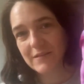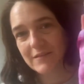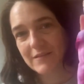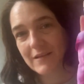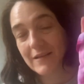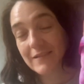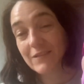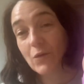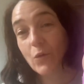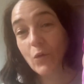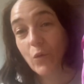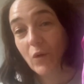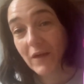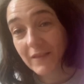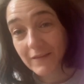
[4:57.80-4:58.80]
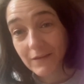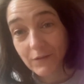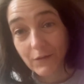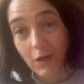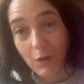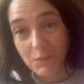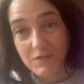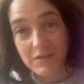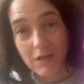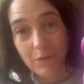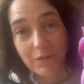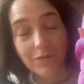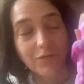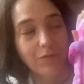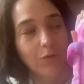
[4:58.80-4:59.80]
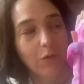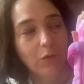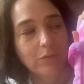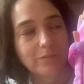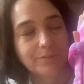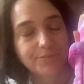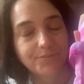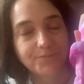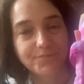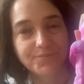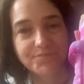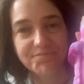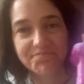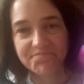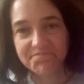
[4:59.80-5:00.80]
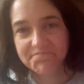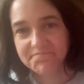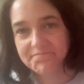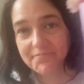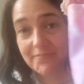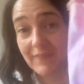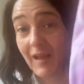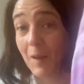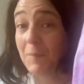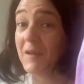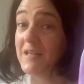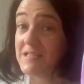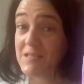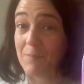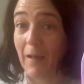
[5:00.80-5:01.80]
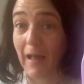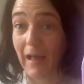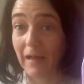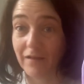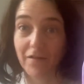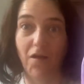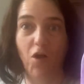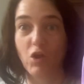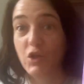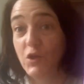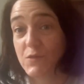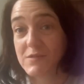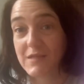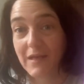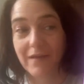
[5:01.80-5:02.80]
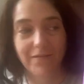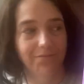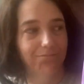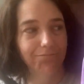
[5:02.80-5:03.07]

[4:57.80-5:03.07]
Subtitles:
It's not quite the look I was going for. I mean, it's a bag, I'll use it.